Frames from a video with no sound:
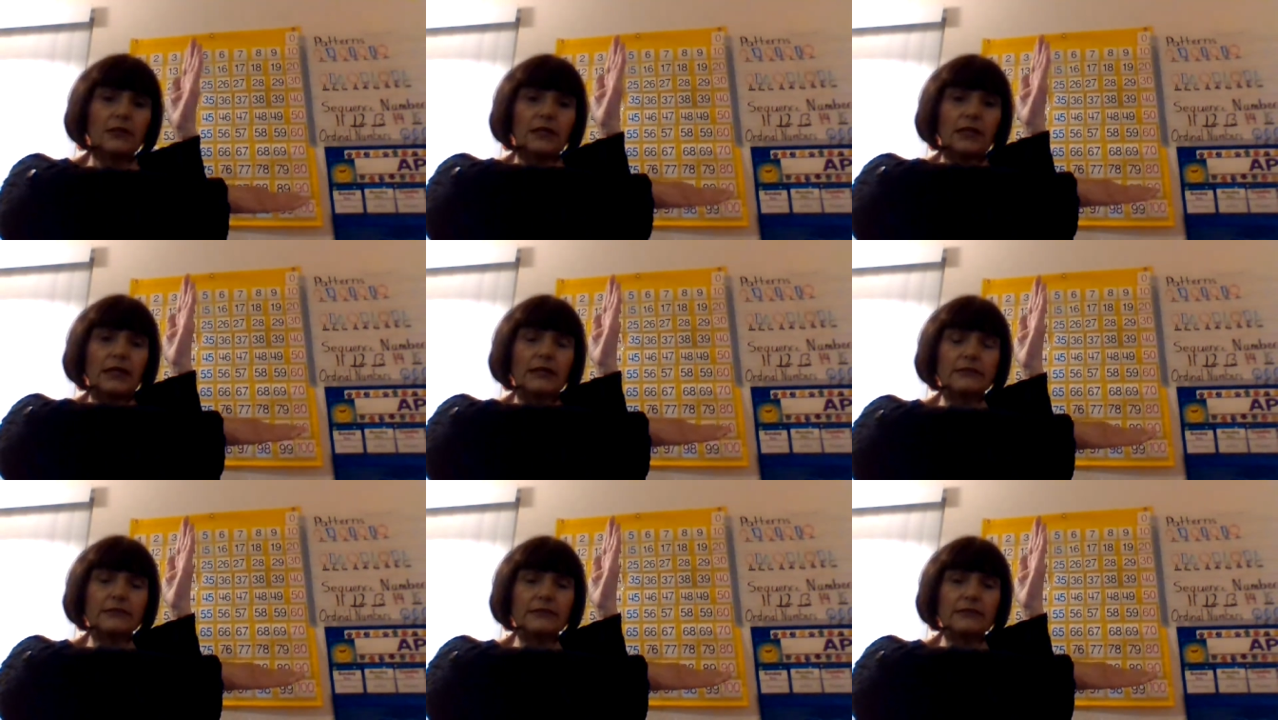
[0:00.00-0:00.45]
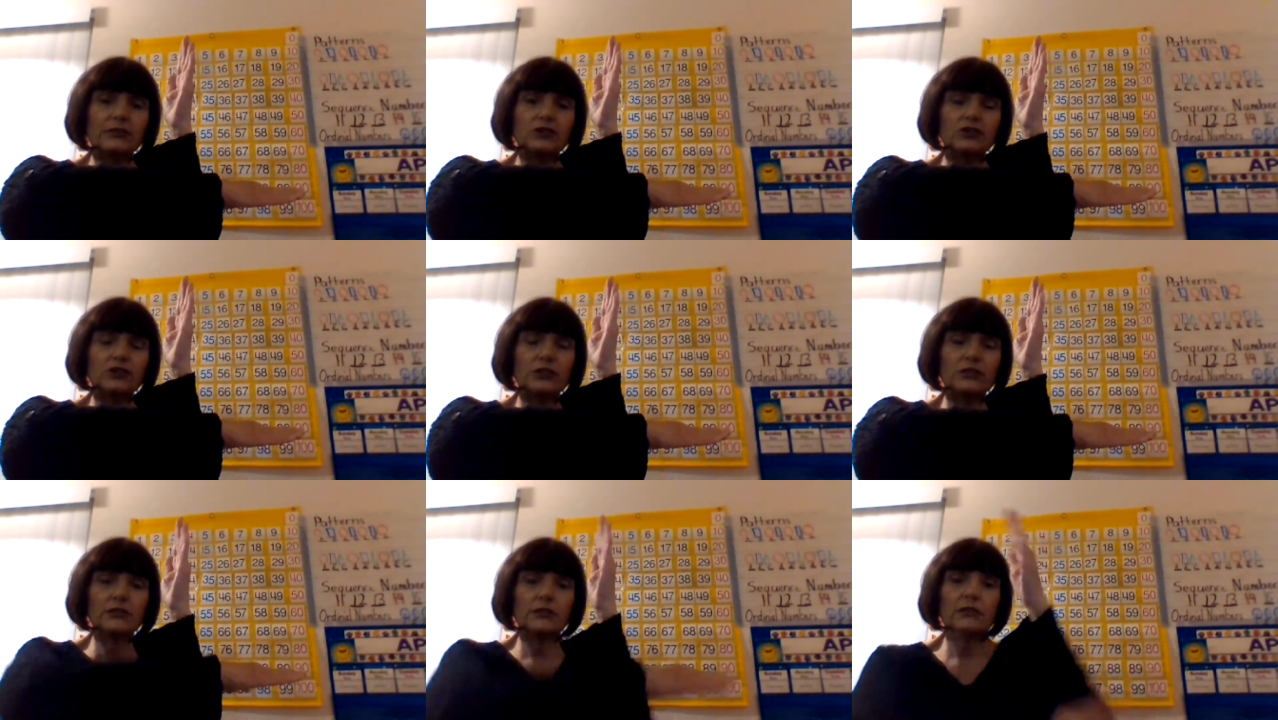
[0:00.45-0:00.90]

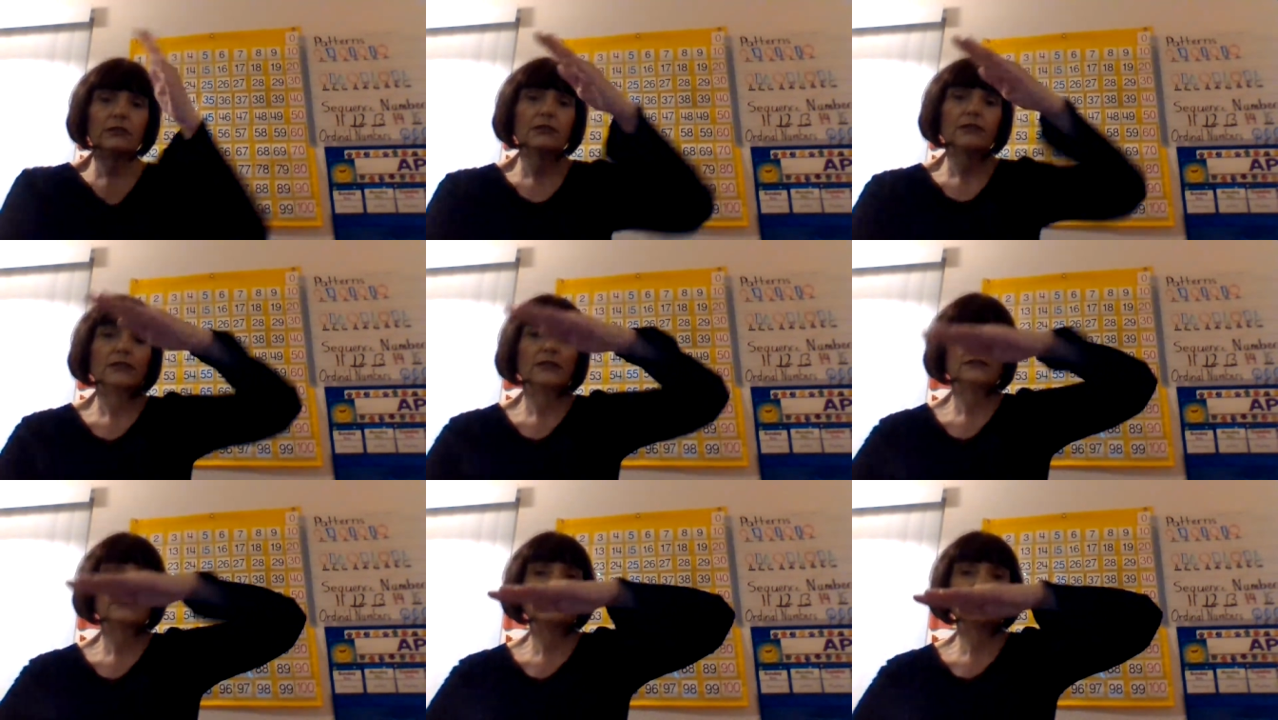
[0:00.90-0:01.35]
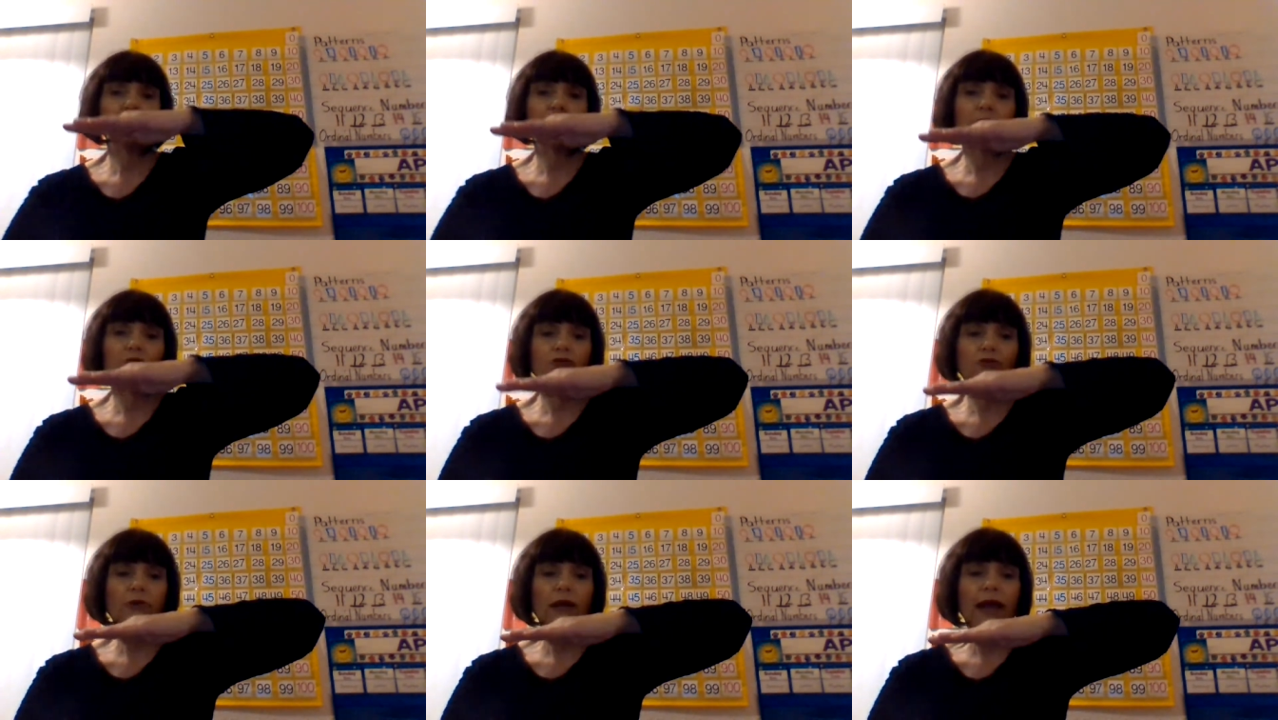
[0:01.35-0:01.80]
addition,
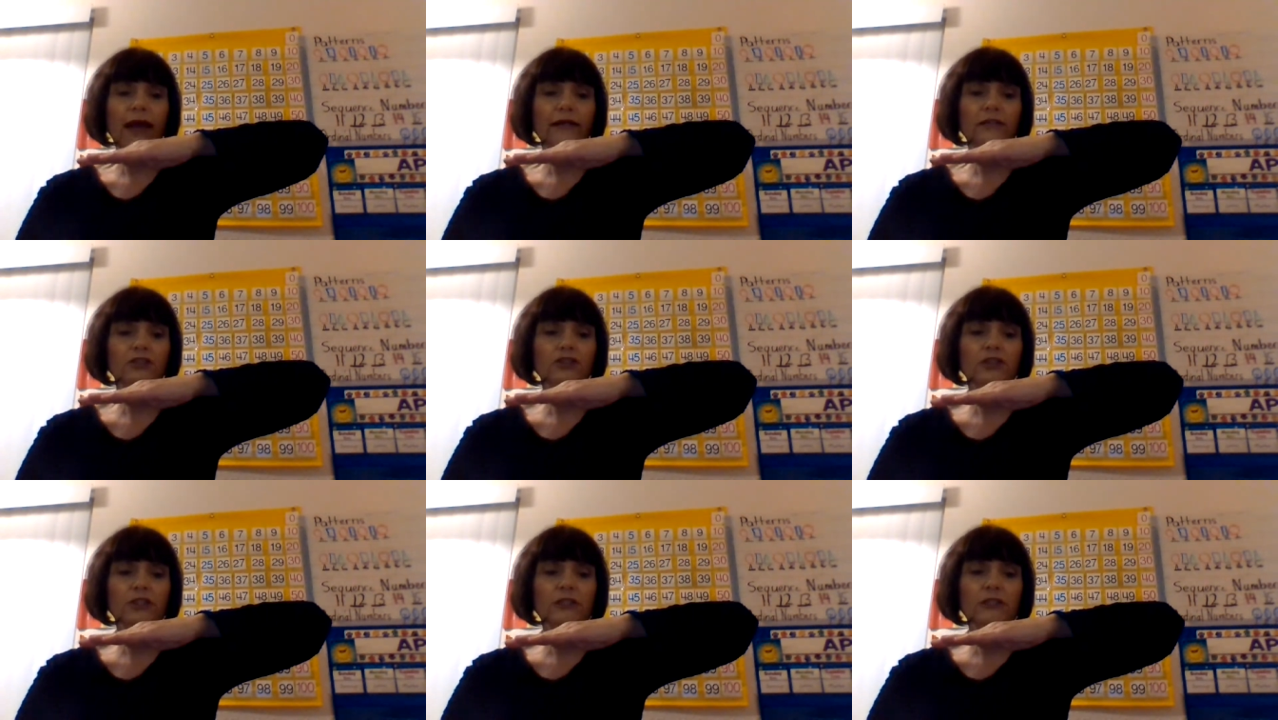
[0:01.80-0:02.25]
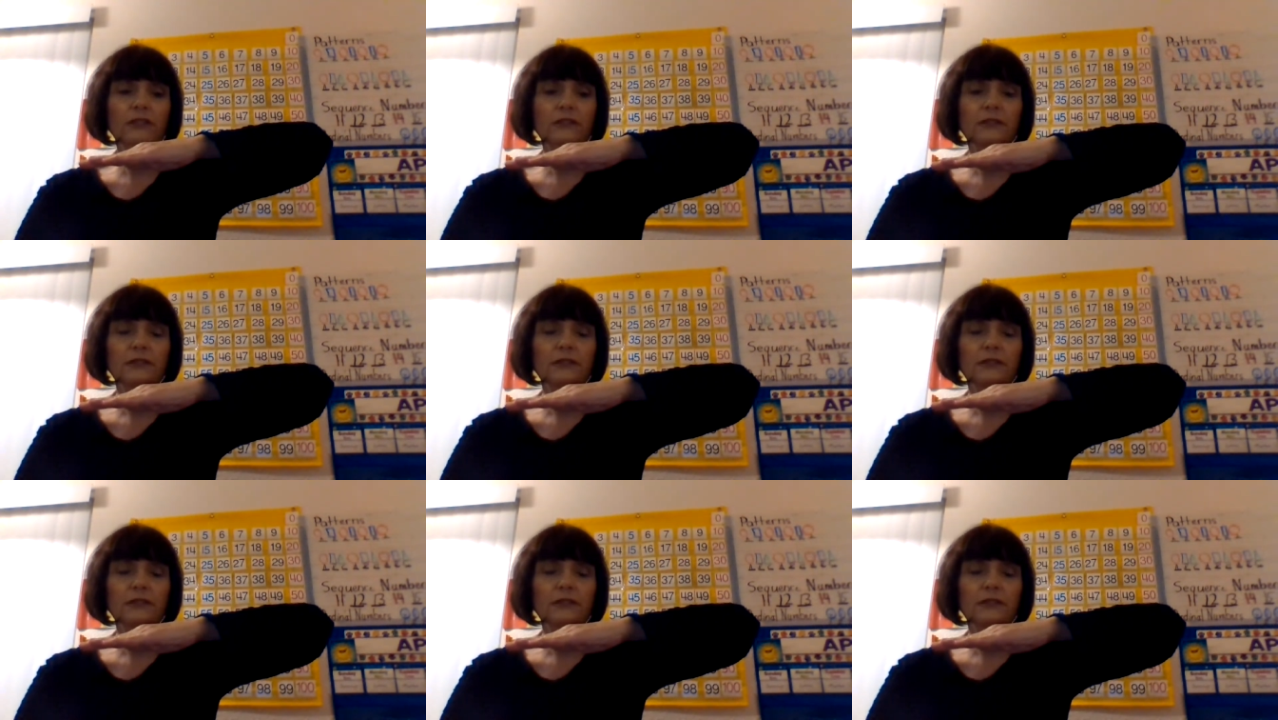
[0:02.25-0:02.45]
subtraction,